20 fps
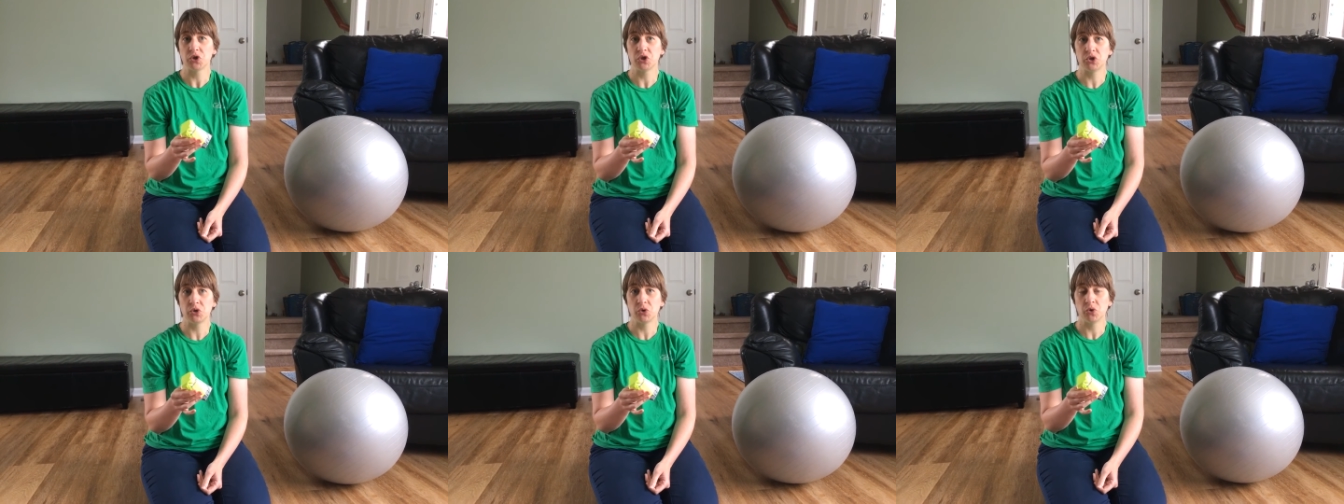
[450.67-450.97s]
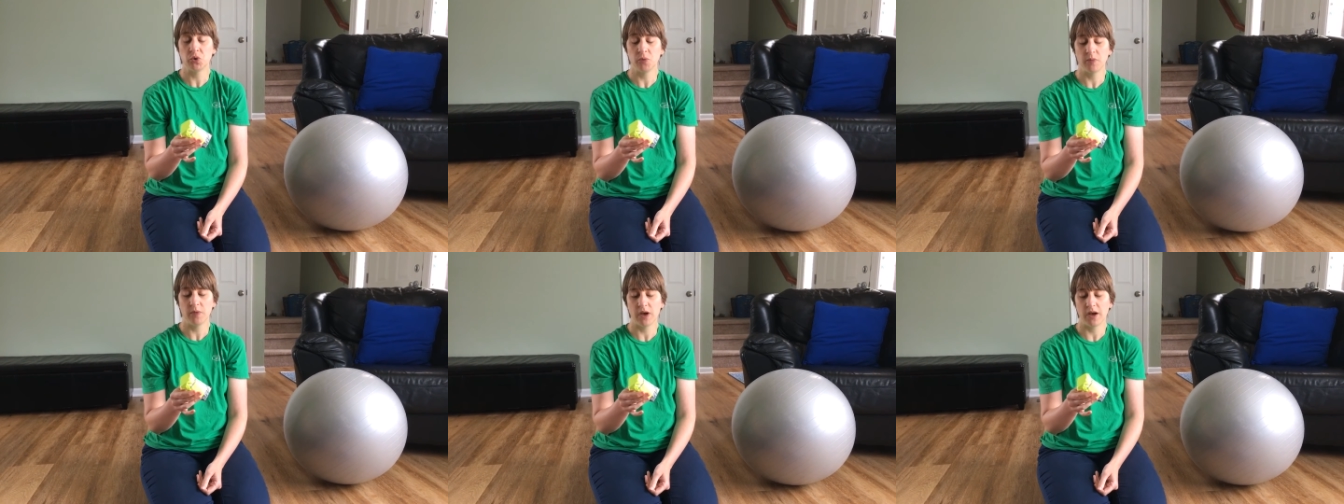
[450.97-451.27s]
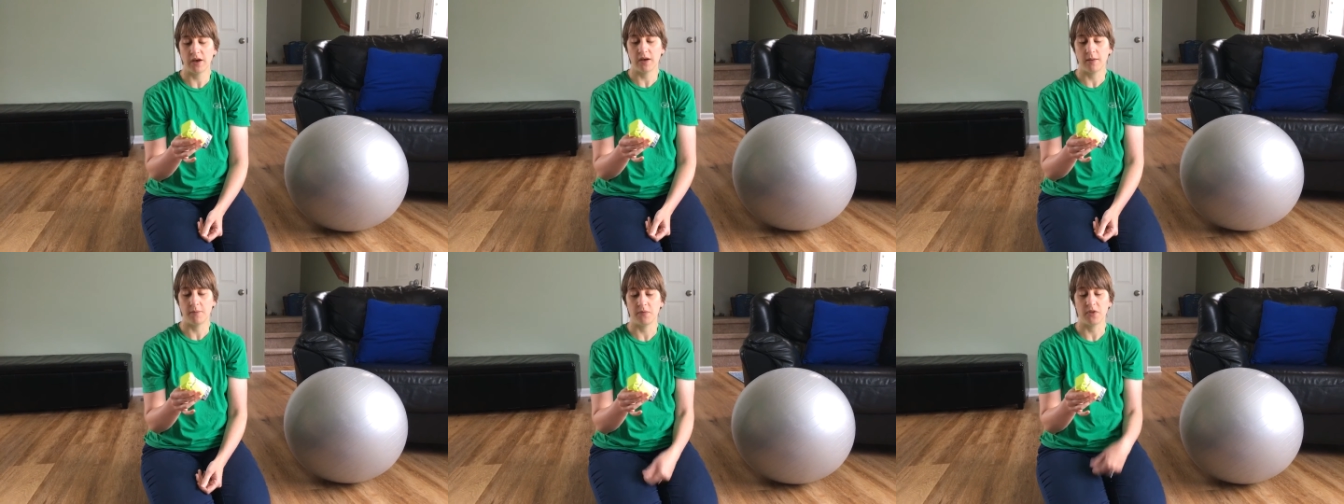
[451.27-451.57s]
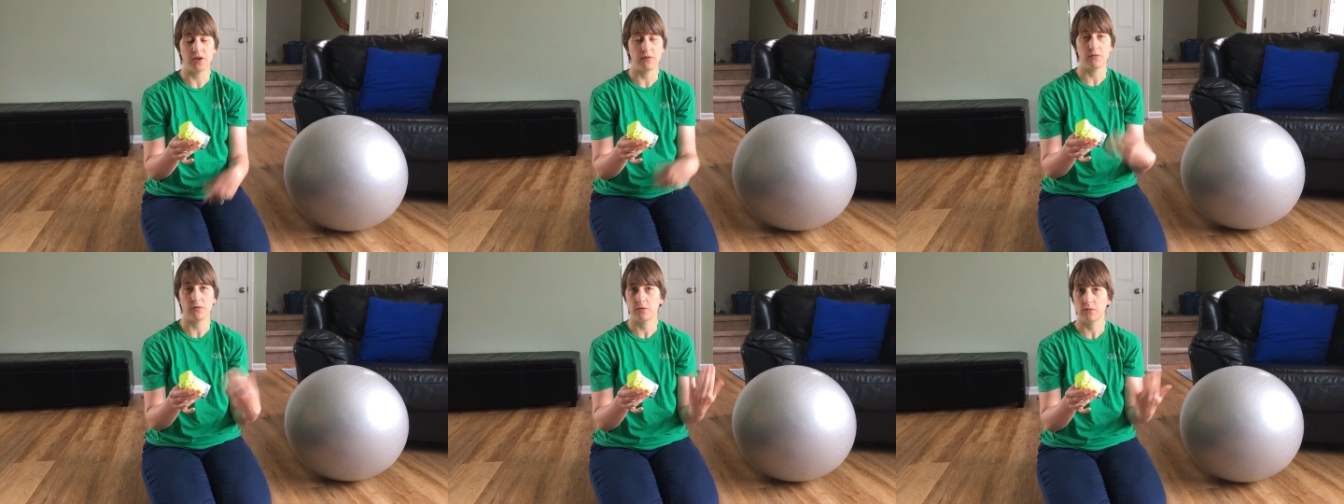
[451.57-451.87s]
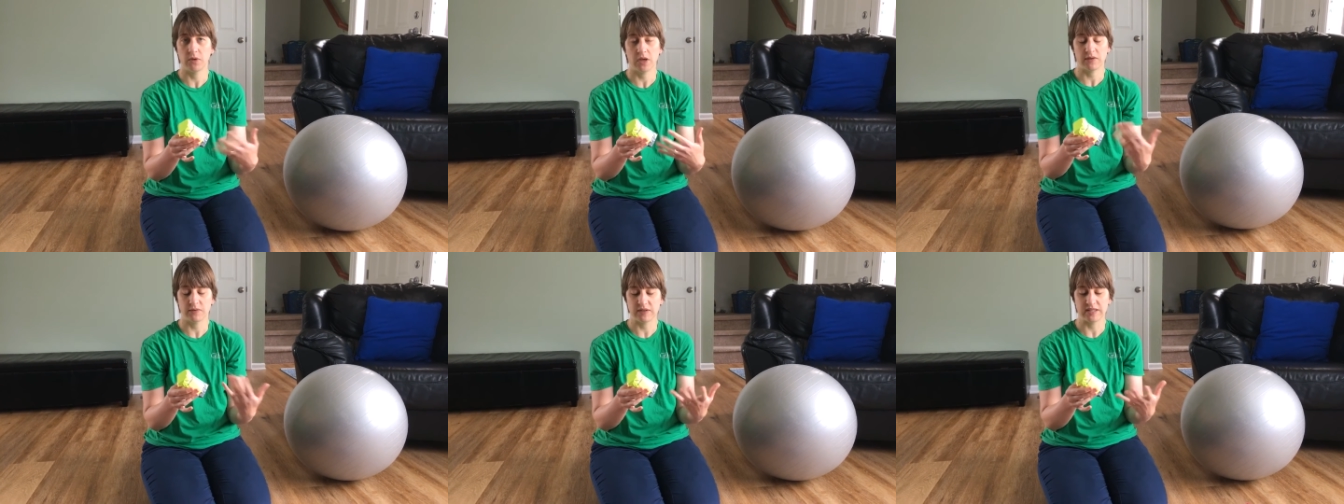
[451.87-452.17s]
tube
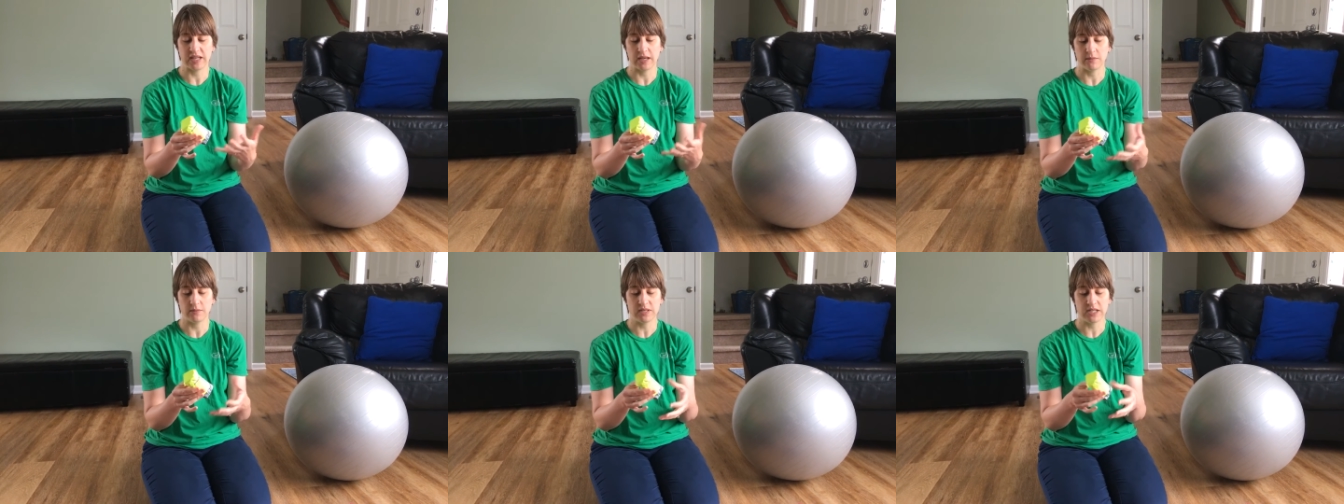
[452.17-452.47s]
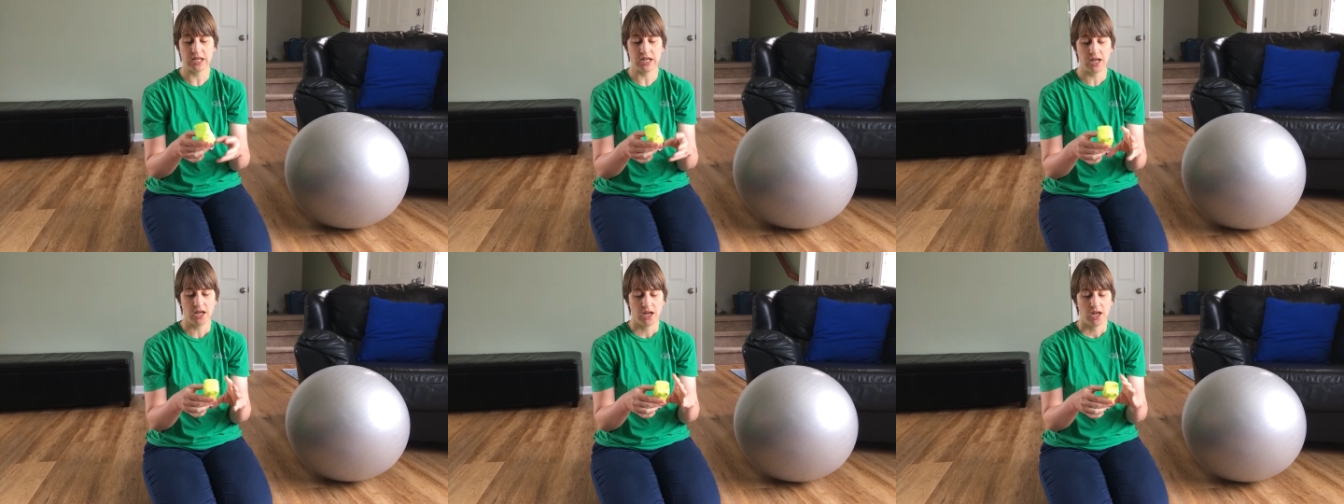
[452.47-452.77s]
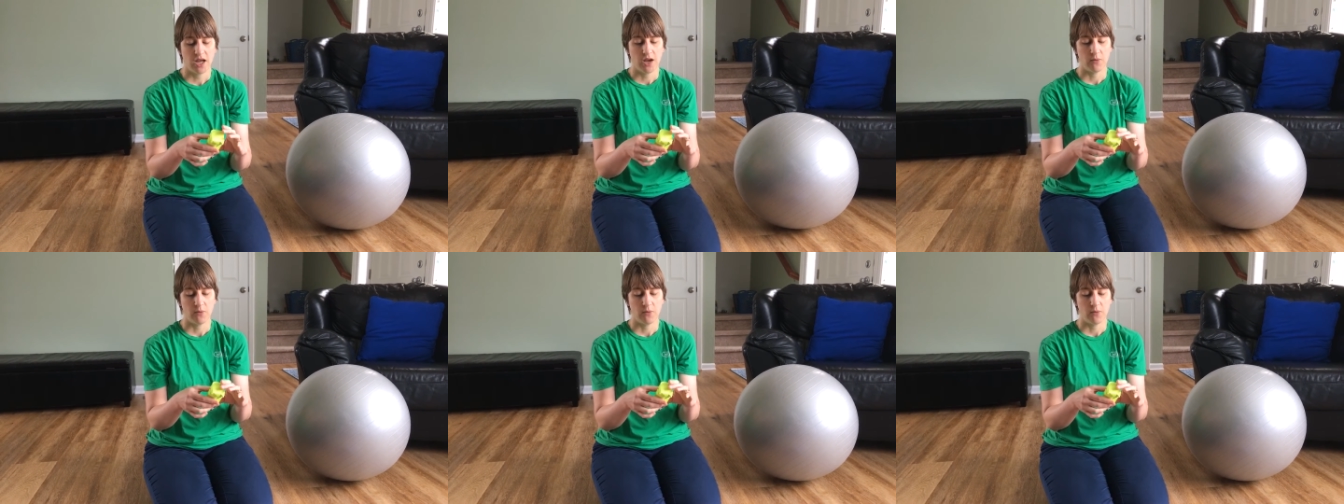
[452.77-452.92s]
that was empty.